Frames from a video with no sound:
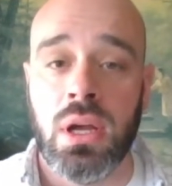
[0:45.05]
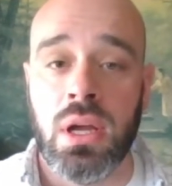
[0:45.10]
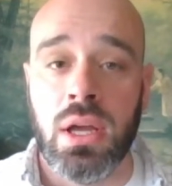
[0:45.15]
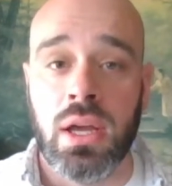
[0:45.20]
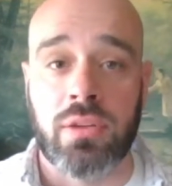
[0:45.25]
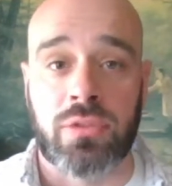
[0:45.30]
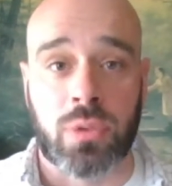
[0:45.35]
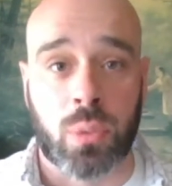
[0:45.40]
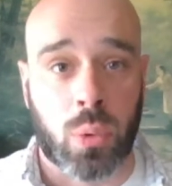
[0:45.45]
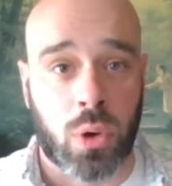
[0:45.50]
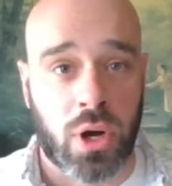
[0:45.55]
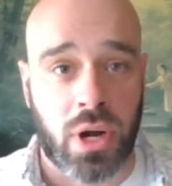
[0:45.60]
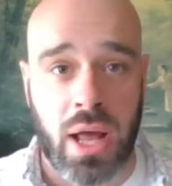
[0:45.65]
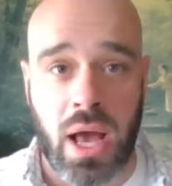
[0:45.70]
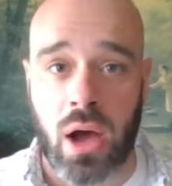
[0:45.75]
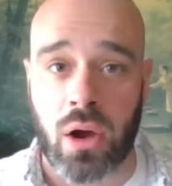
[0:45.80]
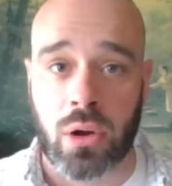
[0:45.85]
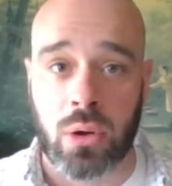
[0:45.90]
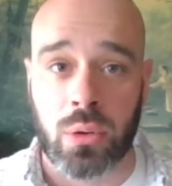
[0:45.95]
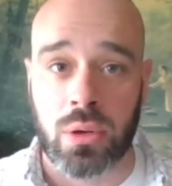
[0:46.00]
If the word
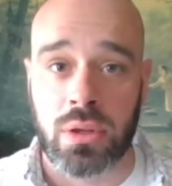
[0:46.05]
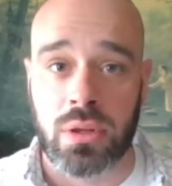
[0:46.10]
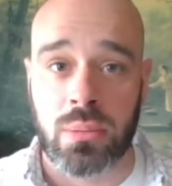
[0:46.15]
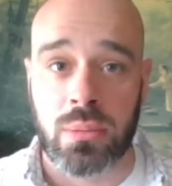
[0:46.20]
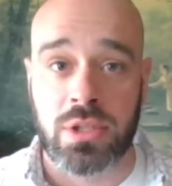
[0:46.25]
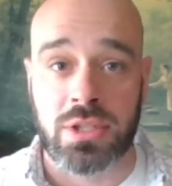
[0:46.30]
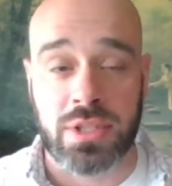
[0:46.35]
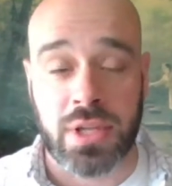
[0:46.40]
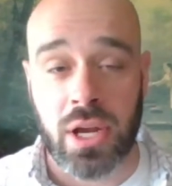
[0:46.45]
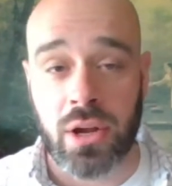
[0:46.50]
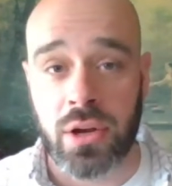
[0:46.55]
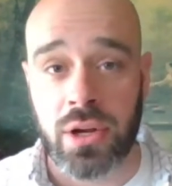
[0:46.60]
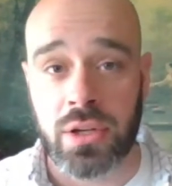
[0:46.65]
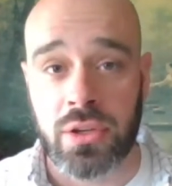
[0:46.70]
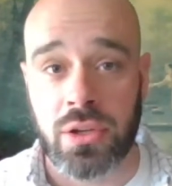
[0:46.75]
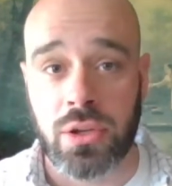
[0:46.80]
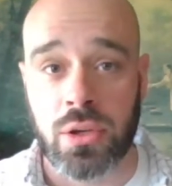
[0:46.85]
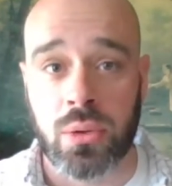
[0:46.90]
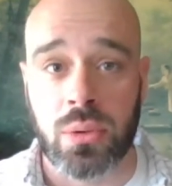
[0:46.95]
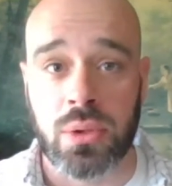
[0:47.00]
algorithm is scary
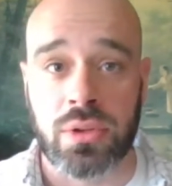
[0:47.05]
to you,